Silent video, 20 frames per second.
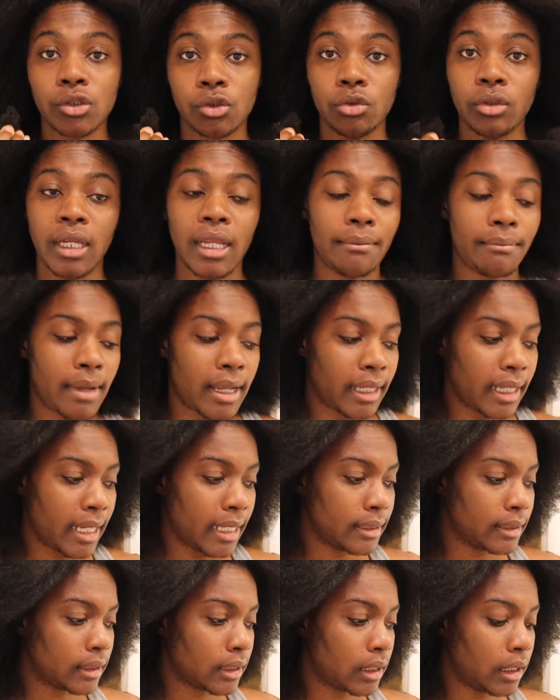to get my
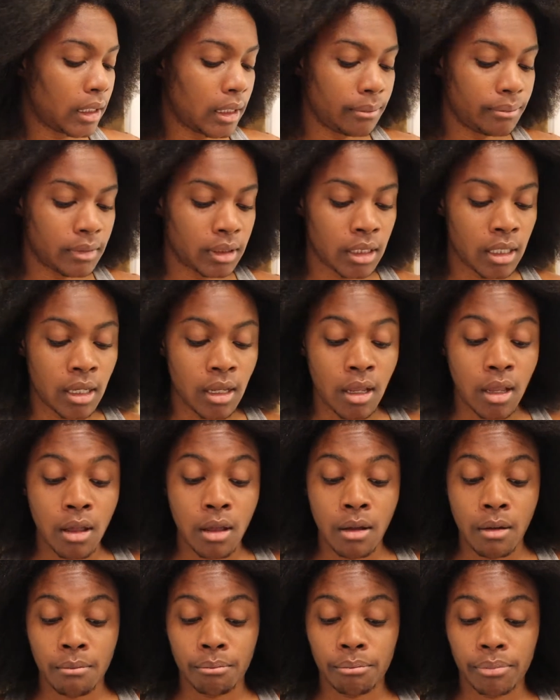ends clipped.
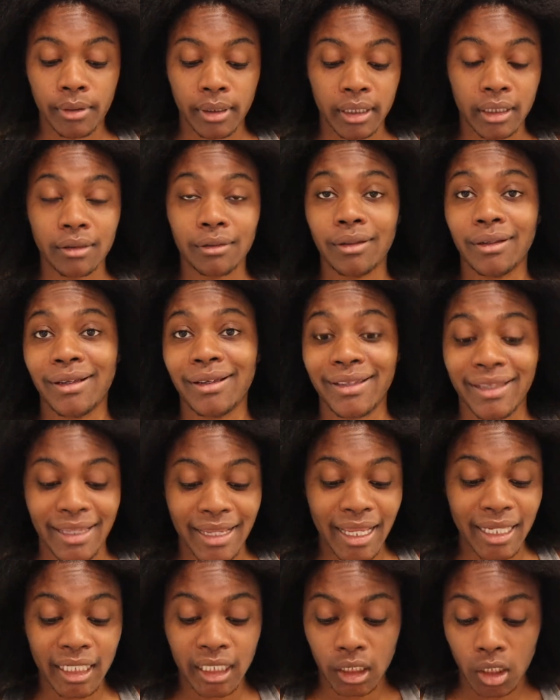But
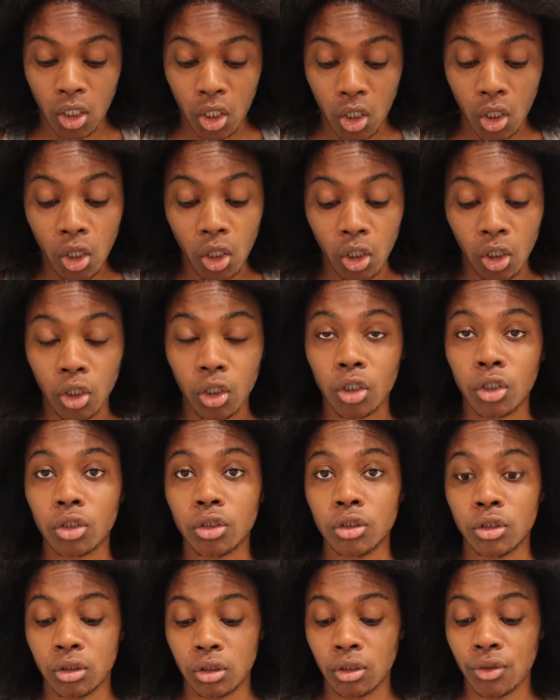again, in all,
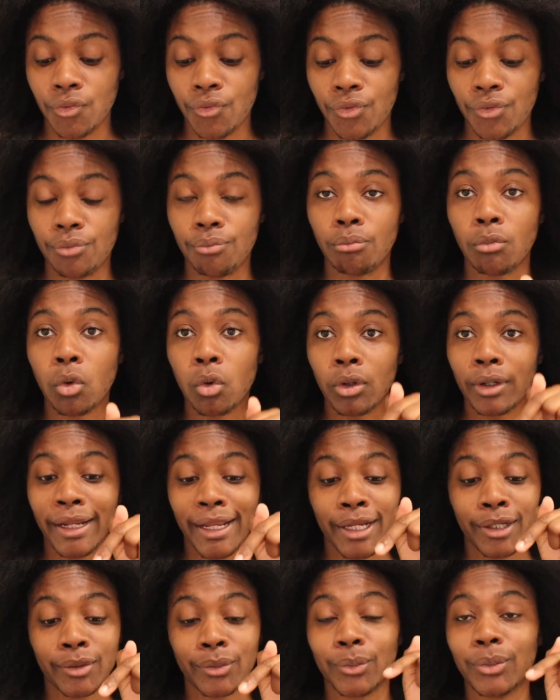more
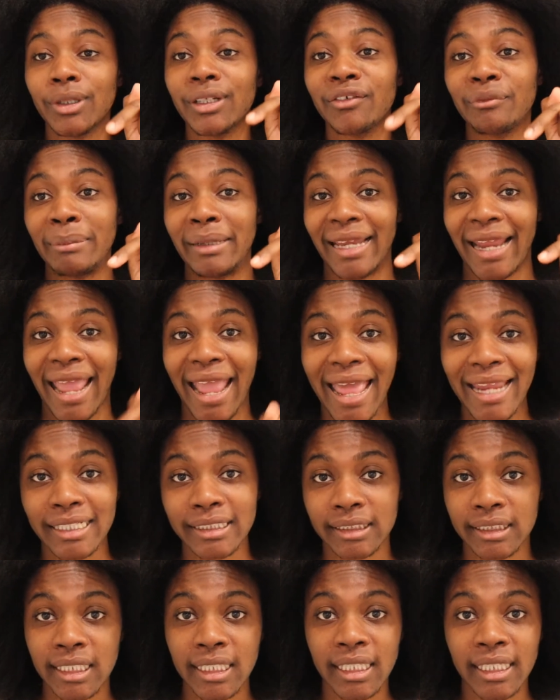hair would have been
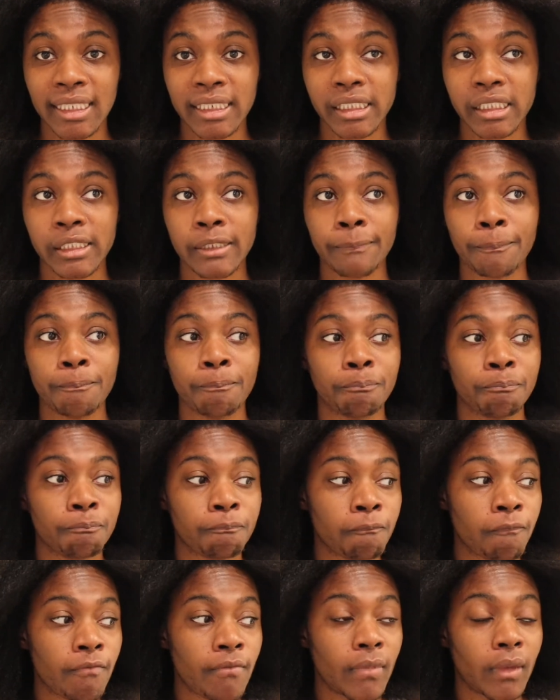added to this
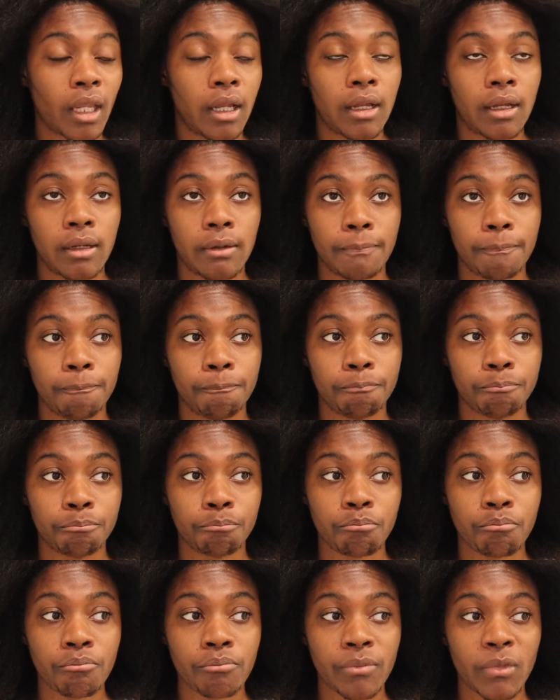
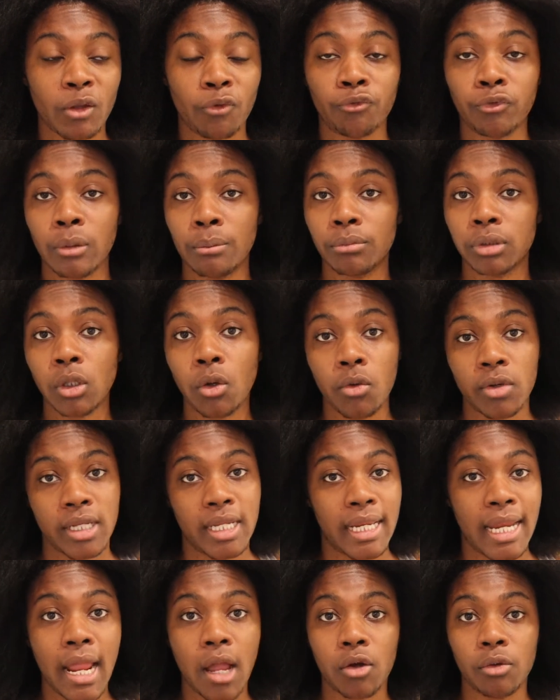from blowing
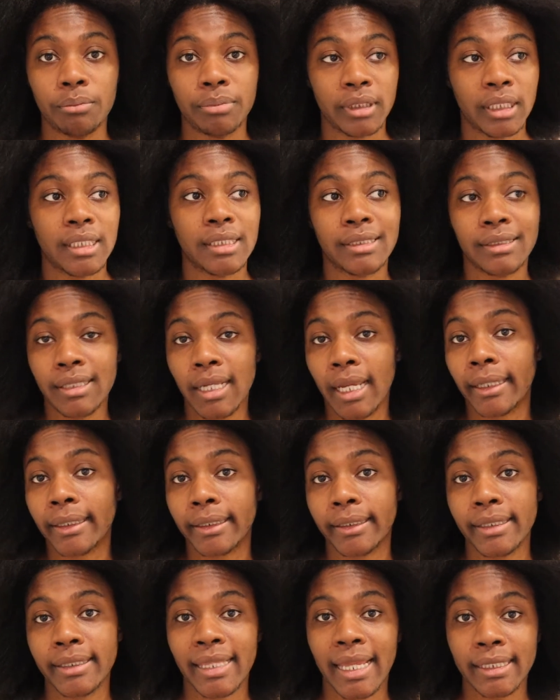it out, because
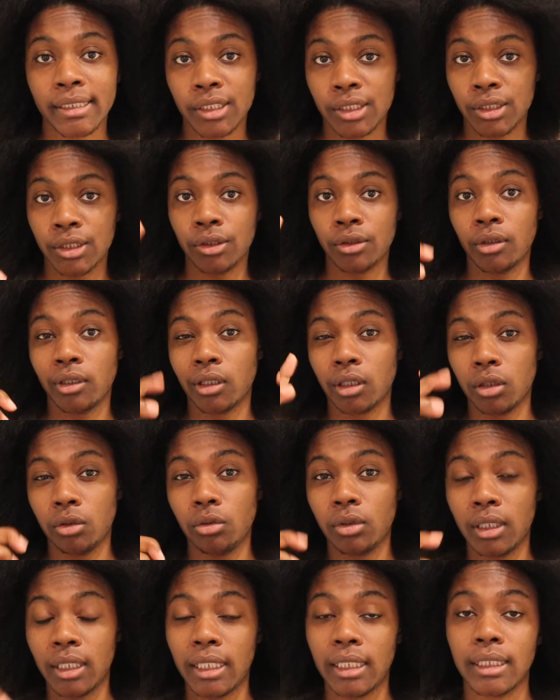technically that's still
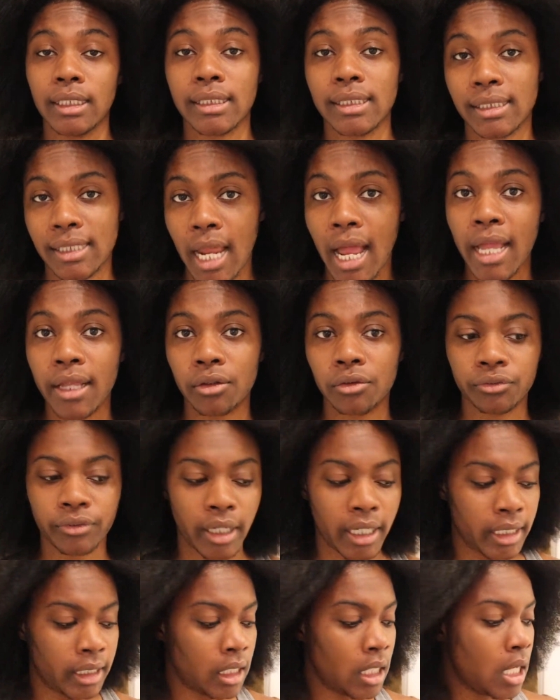included in the style,
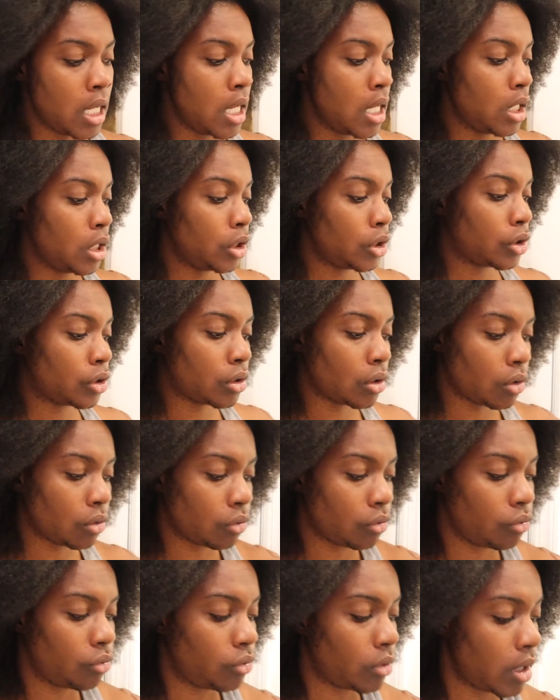right?
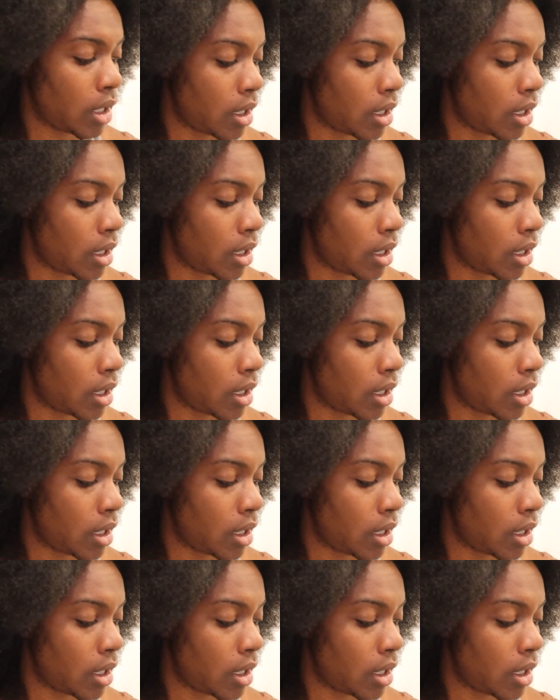So